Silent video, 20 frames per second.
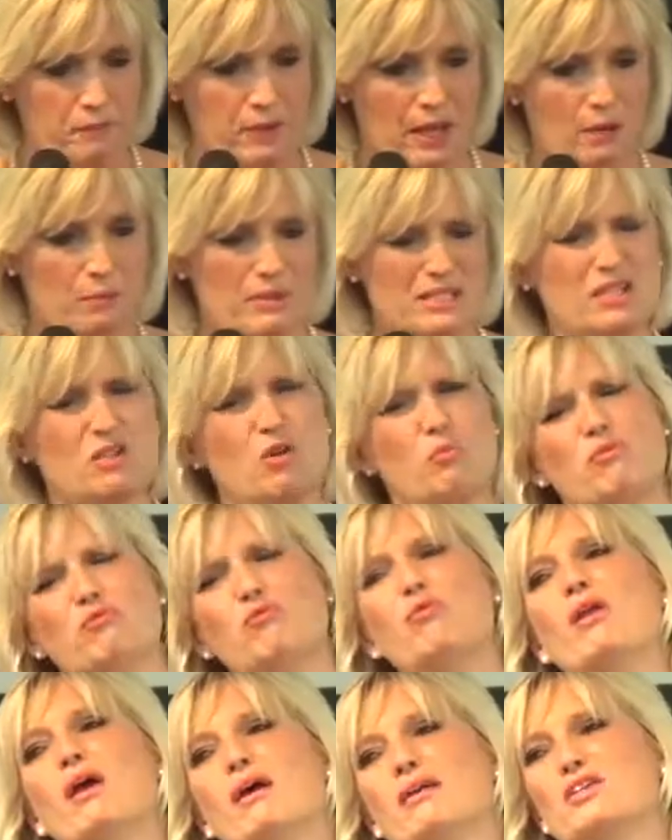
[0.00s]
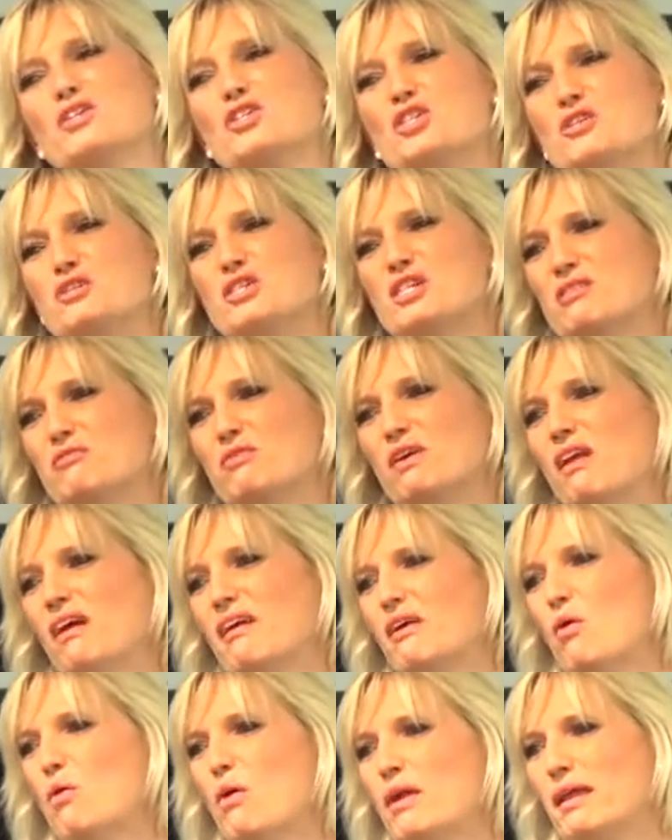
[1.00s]
And we said, oh, before lunch, do you just feel
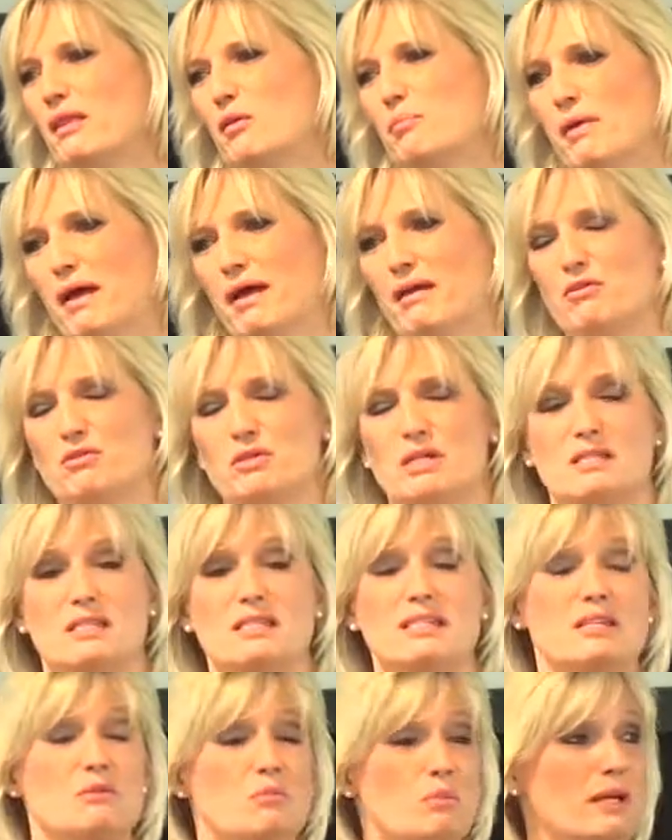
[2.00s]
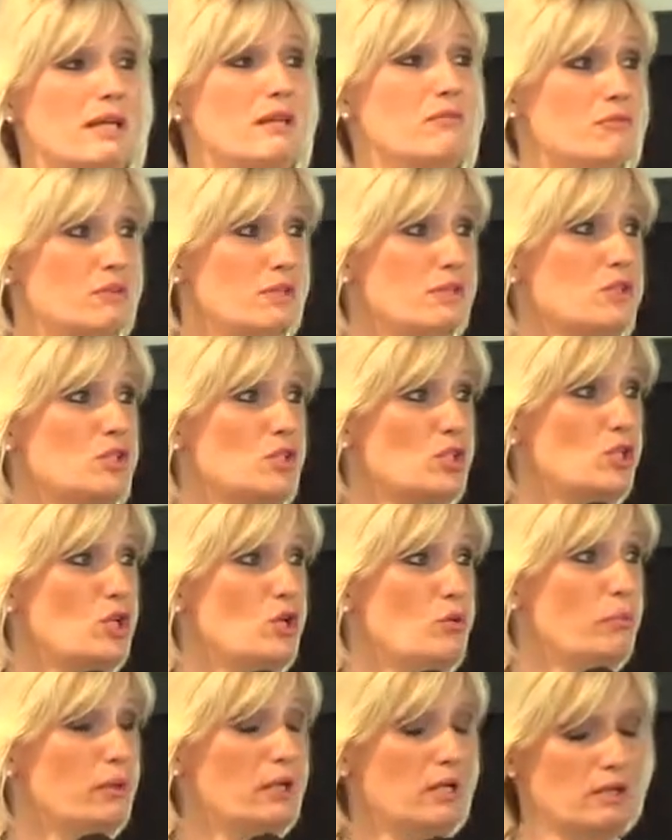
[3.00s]
like oiling the boundaries? Did we feel
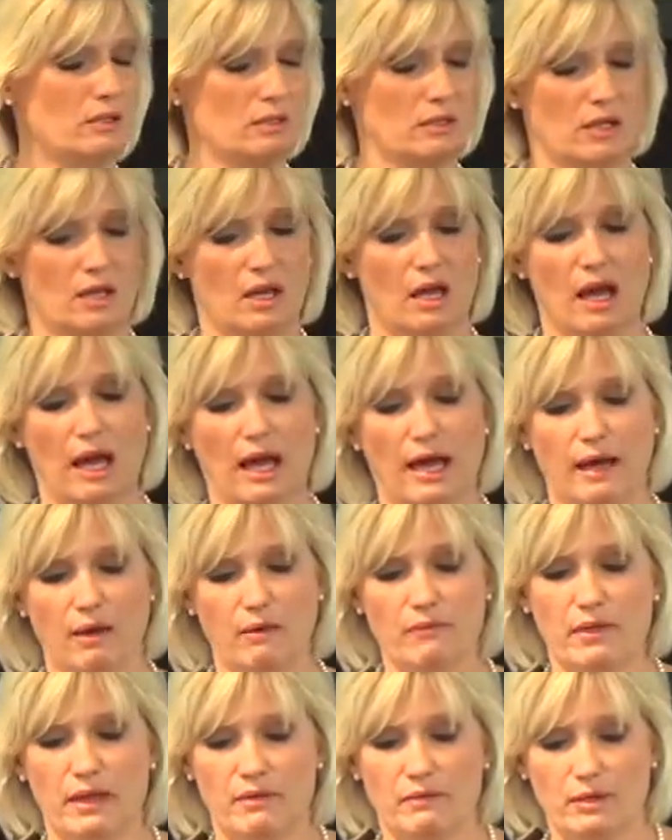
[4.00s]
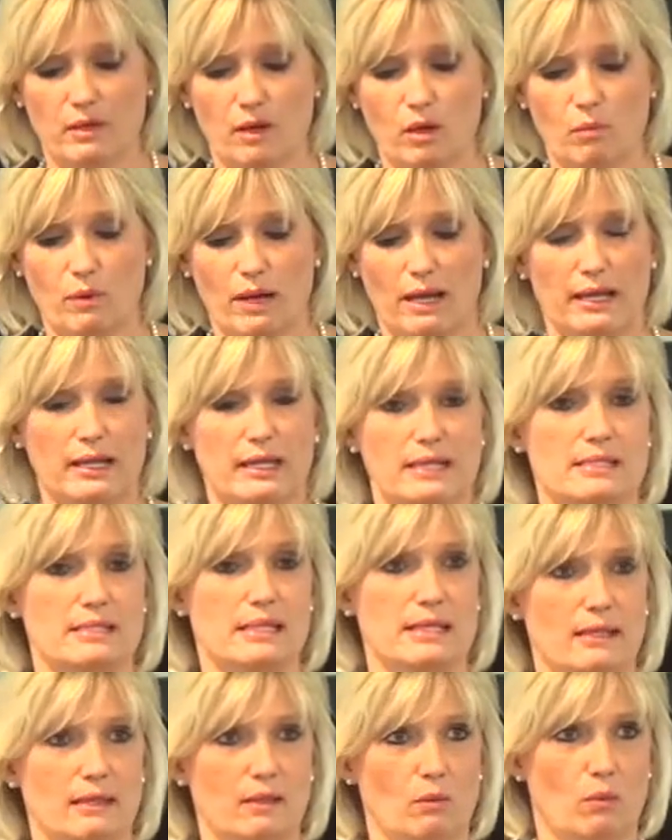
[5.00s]
stupid? Out there in our wellies,
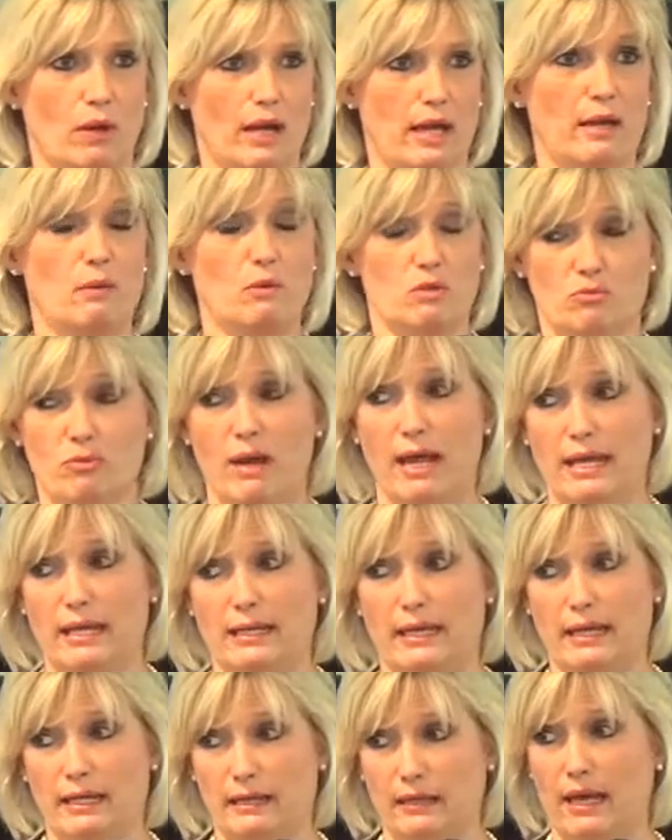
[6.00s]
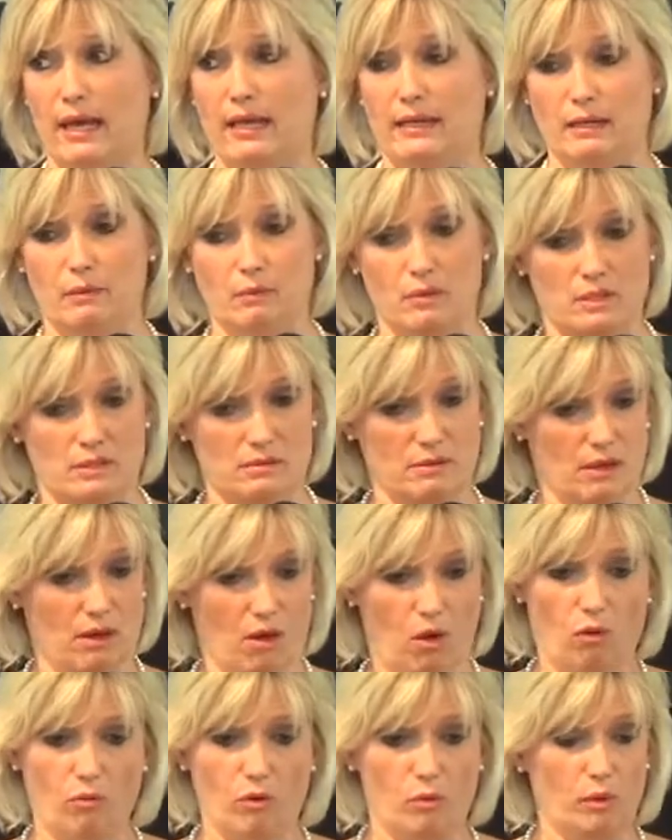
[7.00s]
in the wet, it was raining and it was
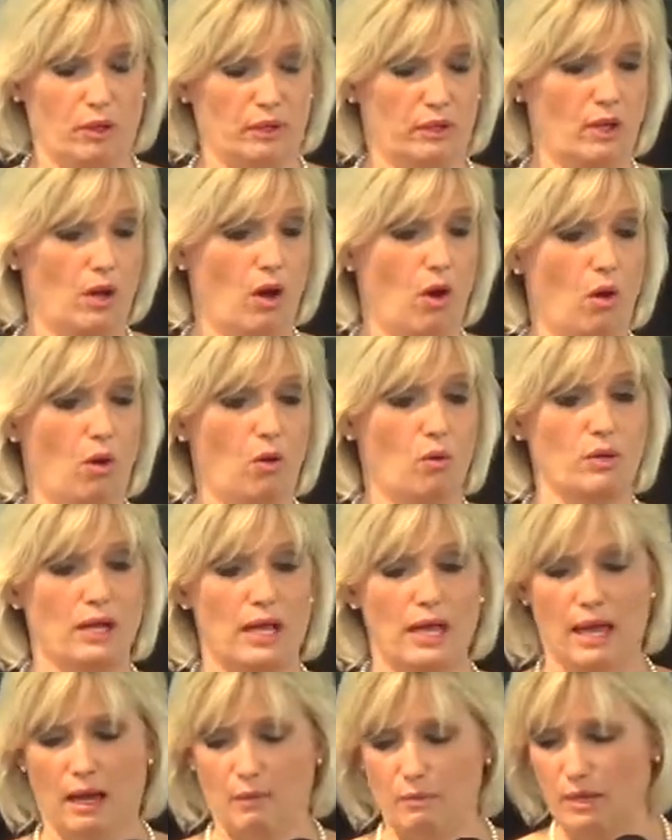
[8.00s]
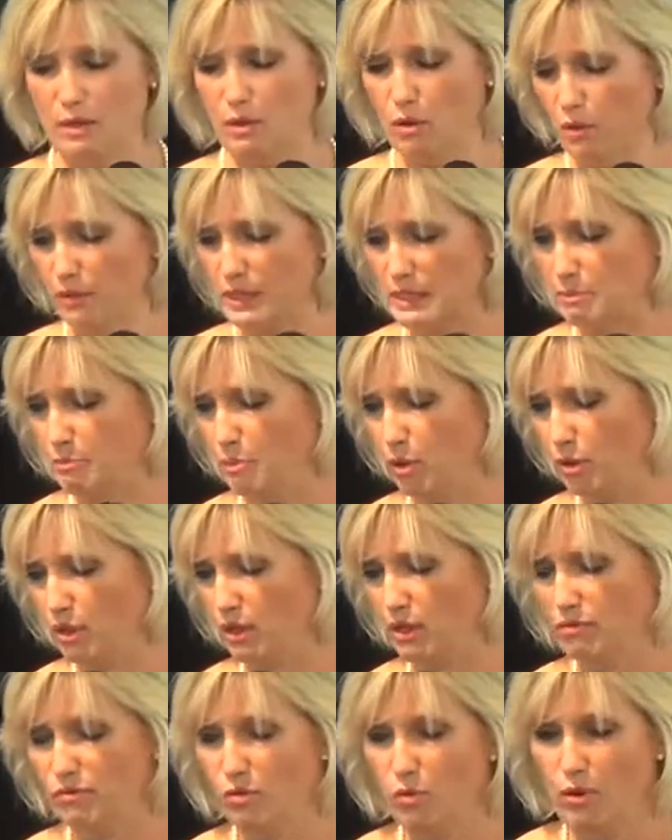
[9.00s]
horrible and cold. And we got this
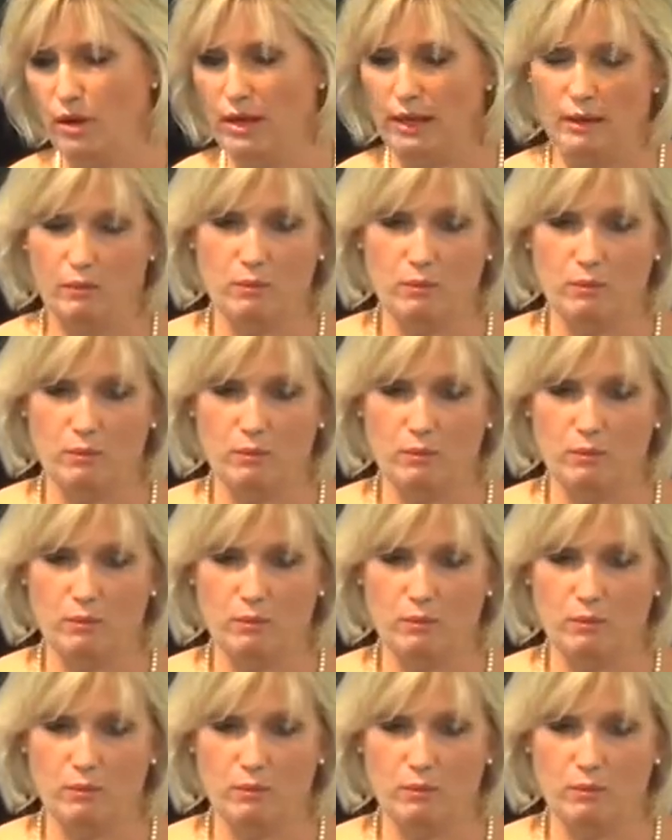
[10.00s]
bottle of oil